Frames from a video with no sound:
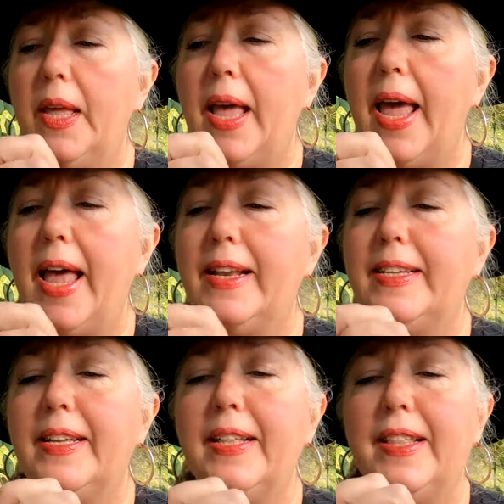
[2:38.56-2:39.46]

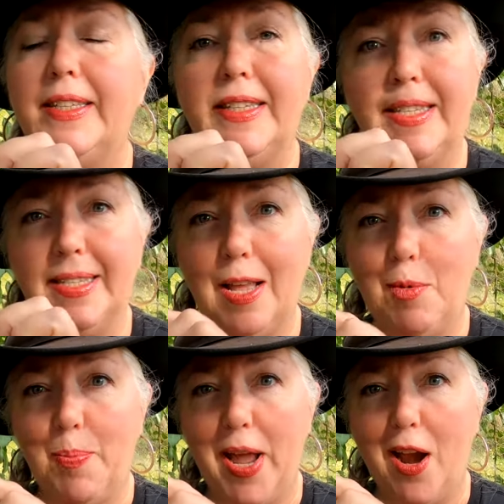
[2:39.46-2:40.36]
and this is a
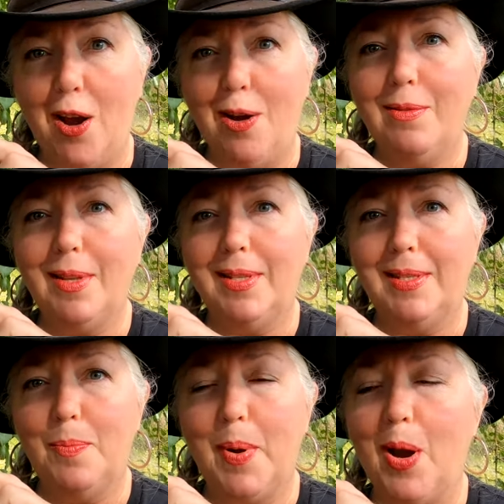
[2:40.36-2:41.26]
summer pear, this
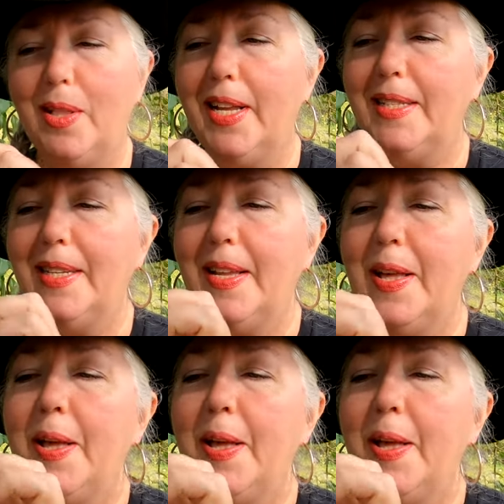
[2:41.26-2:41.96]
is a Bartlett.